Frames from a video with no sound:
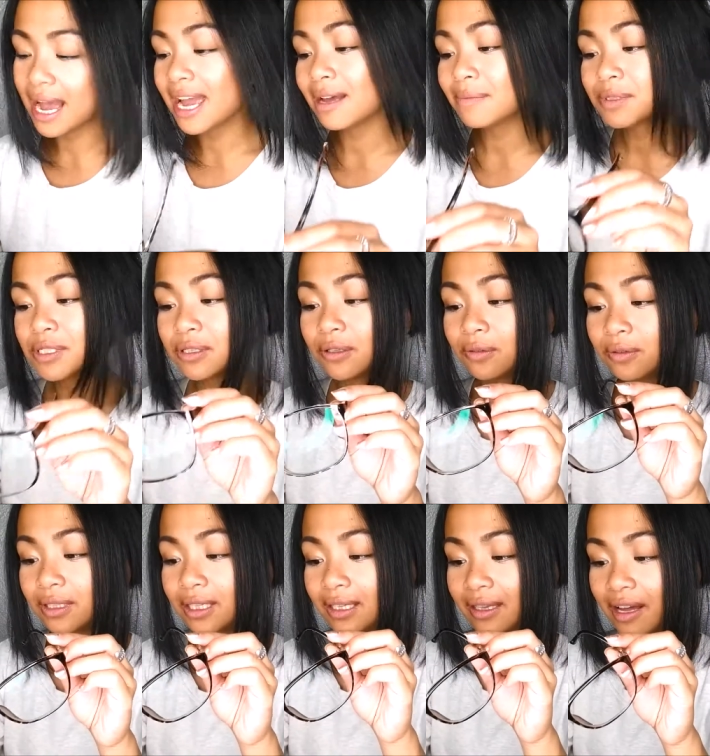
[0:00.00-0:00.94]
I
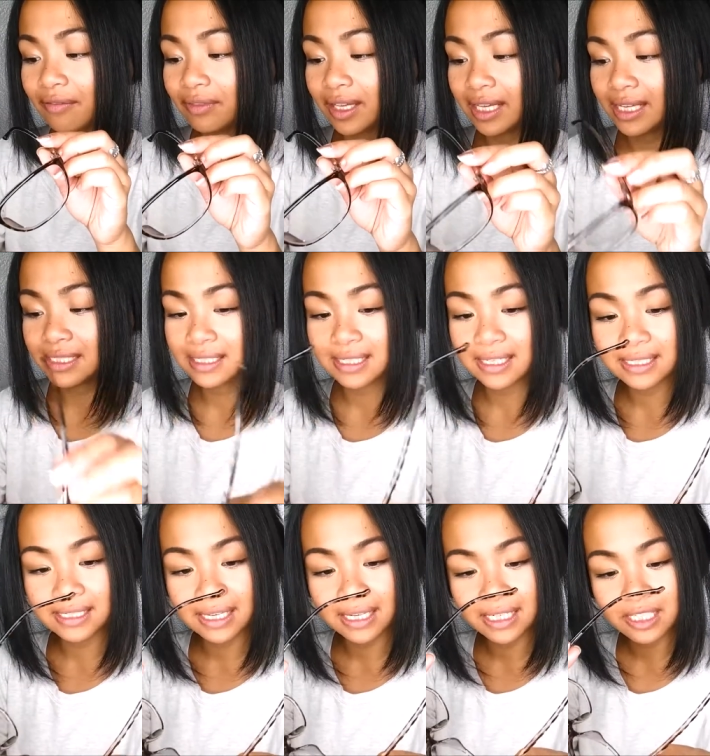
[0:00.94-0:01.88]
absolutely love this.
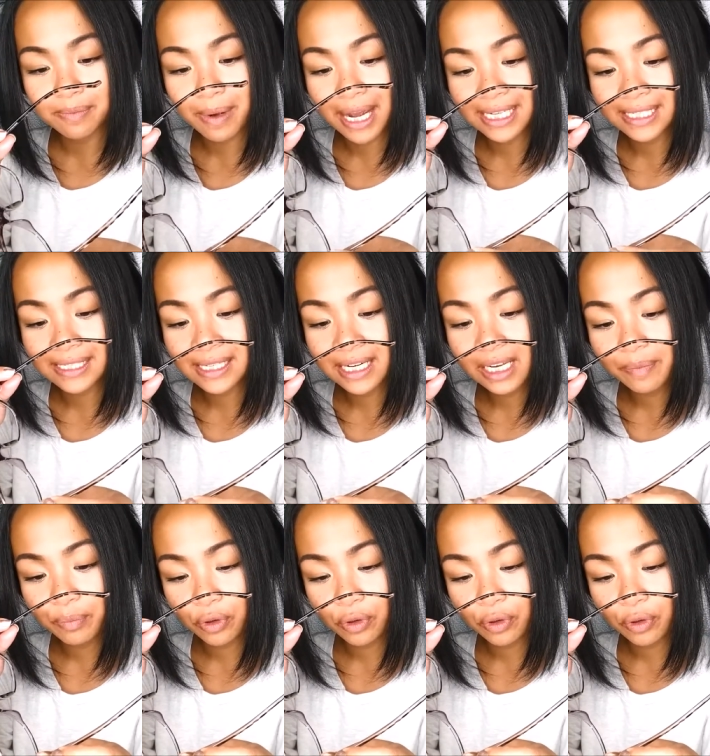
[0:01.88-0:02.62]
This is by City